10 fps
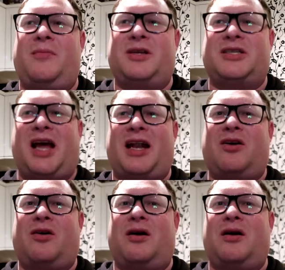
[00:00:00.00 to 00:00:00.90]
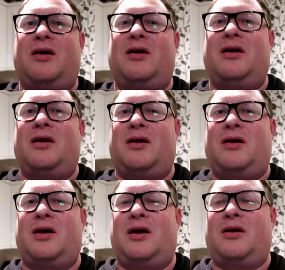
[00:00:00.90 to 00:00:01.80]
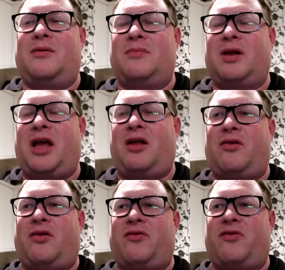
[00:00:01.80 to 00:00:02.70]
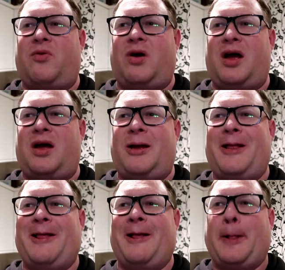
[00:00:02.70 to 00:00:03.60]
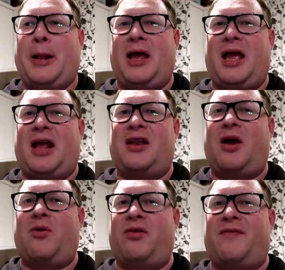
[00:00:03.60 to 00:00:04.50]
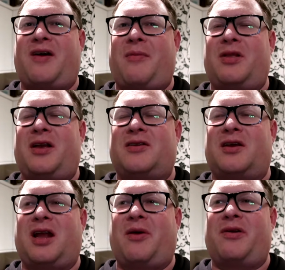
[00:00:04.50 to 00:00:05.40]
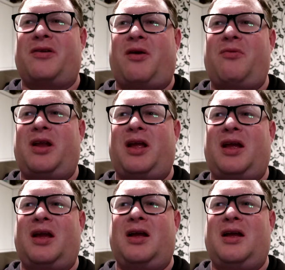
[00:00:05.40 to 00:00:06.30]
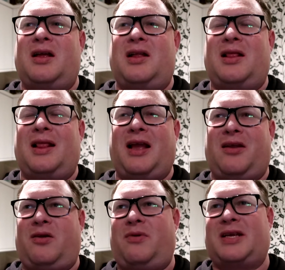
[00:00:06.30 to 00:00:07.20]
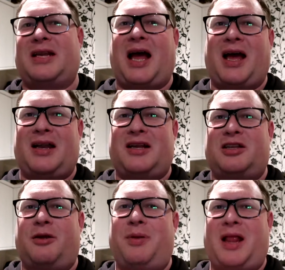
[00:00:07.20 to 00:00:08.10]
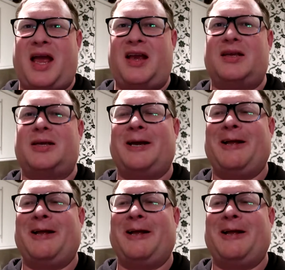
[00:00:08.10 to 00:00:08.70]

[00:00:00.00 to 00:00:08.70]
his dad got killed on the square. He had no other family, so now his only link to his dad is the place.